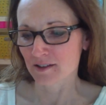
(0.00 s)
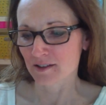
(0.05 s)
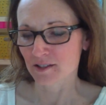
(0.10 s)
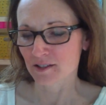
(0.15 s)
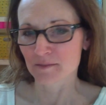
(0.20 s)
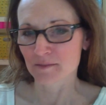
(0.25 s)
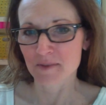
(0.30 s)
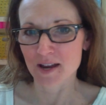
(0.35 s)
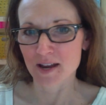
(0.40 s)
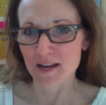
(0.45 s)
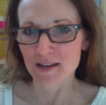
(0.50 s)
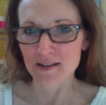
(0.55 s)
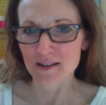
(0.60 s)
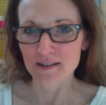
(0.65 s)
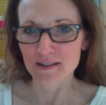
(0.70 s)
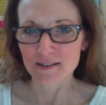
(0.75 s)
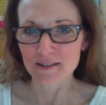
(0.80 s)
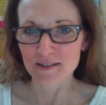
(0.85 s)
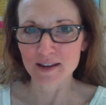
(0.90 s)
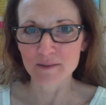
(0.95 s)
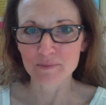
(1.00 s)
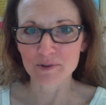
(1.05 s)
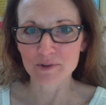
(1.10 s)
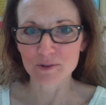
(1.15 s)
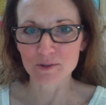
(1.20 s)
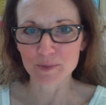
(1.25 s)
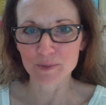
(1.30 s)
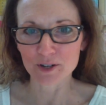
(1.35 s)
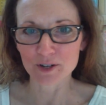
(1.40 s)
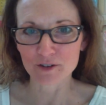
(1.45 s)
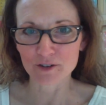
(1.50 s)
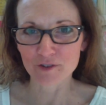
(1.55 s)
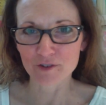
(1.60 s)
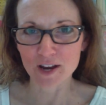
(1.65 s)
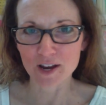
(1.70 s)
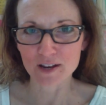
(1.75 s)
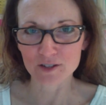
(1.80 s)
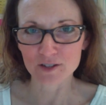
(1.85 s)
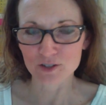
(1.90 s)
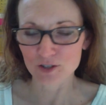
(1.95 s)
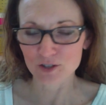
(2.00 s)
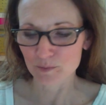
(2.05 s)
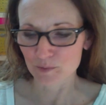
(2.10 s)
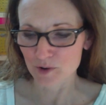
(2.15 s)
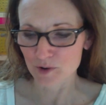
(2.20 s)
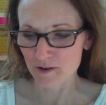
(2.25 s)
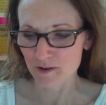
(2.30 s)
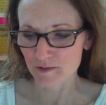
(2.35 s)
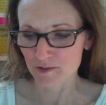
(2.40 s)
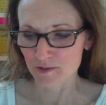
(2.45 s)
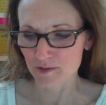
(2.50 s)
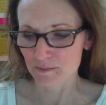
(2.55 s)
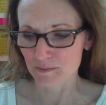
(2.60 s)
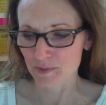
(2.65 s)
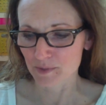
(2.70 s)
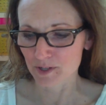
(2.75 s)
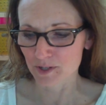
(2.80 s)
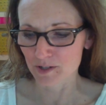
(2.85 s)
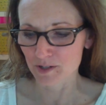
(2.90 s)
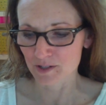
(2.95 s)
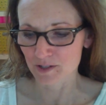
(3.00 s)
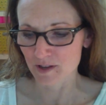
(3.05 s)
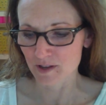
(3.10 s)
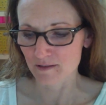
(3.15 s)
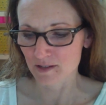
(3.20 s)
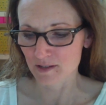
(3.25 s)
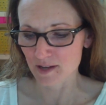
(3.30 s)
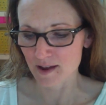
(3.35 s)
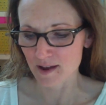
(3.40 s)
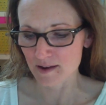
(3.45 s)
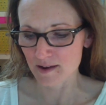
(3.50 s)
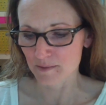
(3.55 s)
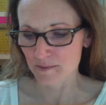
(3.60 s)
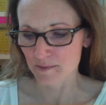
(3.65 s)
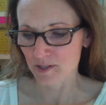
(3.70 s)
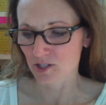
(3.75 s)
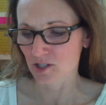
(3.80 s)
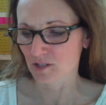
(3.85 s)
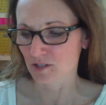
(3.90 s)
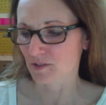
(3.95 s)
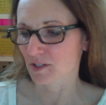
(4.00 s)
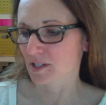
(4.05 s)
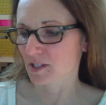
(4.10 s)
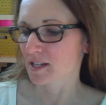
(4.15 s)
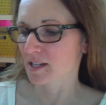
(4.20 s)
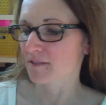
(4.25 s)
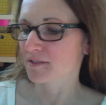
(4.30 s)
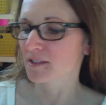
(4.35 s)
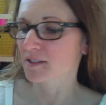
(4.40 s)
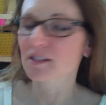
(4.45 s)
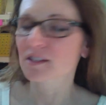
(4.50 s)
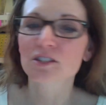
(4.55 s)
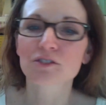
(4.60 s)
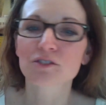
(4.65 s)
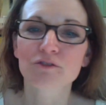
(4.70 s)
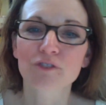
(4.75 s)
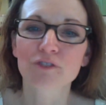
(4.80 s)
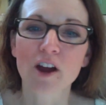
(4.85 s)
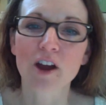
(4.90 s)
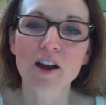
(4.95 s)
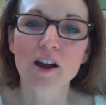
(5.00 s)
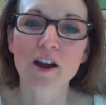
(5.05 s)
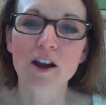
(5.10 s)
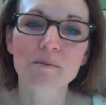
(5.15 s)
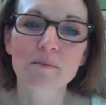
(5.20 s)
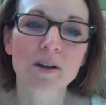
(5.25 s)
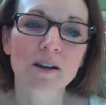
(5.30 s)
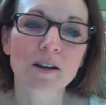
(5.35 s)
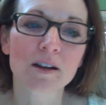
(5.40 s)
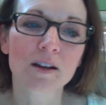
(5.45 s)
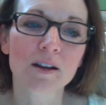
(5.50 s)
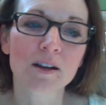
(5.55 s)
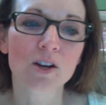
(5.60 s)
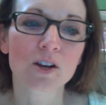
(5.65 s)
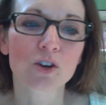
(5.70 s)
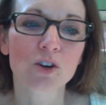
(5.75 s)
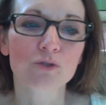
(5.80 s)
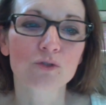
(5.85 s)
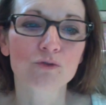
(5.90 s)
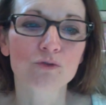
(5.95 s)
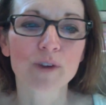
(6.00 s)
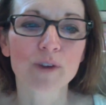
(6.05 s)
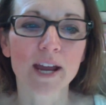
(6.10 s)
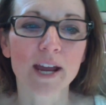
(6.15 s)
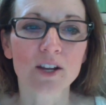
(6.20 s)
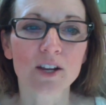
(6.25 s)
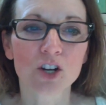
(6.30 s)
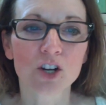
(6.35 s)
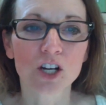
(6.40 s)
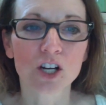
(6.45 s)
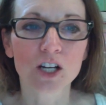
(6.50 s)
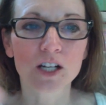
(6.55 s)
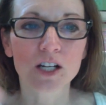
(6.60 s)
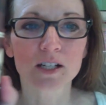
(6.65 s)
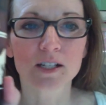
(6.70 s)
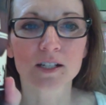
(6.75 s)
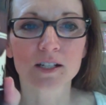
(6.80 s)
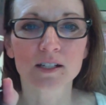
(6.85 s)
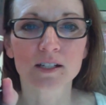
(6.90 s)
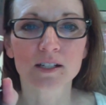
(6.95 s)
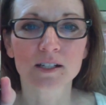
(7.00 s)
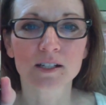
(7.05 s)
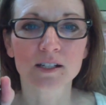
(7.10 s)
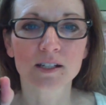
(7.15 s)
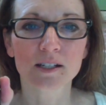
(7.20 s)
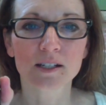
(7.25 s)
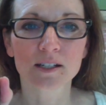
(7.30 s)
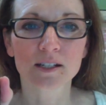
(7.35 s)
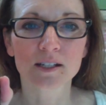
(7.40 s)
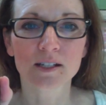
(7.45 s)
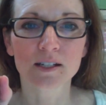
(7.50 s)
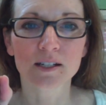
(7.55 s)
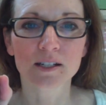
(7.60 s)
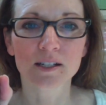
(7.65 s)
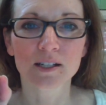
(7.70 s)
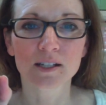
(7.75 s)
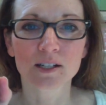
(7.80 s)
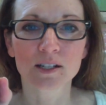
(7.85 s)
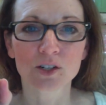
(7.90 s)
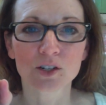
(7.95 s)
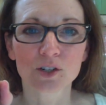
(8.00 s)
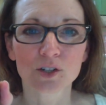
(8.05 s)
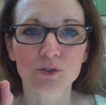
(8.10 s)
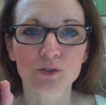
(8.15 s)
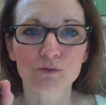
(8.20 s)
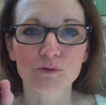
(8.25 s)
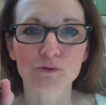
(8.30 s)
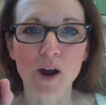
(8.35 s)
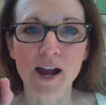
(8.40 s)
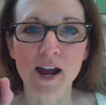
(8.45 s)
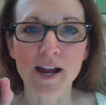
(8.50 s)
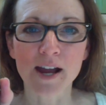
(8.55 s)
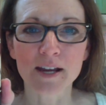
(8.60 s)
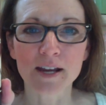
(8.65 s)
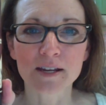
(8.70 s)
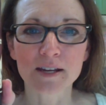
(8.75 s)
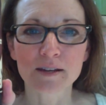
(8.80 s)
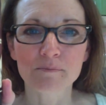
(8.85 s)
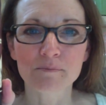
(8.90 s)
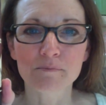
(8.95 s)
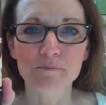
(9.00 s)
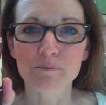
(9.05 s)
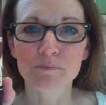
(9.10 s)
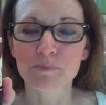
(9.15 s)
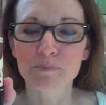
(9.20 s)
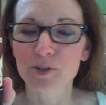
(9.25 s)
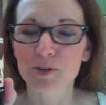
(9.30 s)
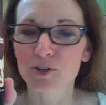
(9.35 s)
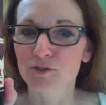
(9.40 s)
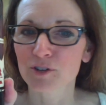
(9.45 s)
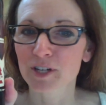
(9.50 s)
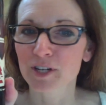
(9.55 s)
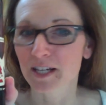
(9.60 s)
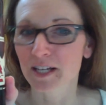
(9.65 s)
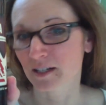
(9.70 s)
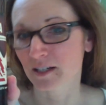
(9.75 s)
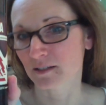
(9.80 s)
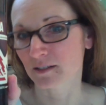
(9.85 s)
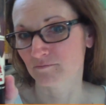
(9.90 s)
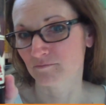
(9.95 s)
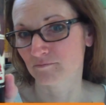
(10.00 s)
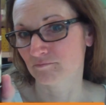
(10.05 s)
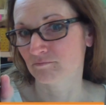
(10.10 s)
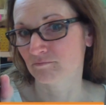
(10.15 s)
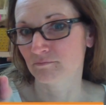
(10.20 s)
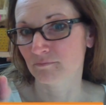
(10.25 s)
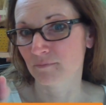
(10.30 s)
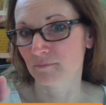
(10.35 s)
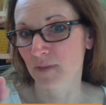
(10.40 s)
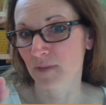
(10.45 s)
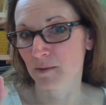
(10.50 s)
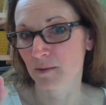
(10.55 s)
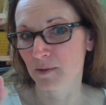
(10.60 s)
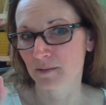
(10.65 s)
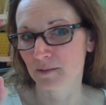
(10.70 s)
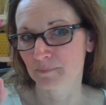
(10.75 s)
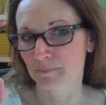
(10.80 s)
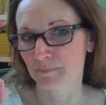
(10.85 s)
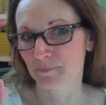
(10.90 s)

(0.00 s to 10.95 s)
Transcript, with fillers: to my neighbor beer friend who brought over some beers the other day, a bunch of different stuff. This is from Redhook, hmm. Riberia, maybe?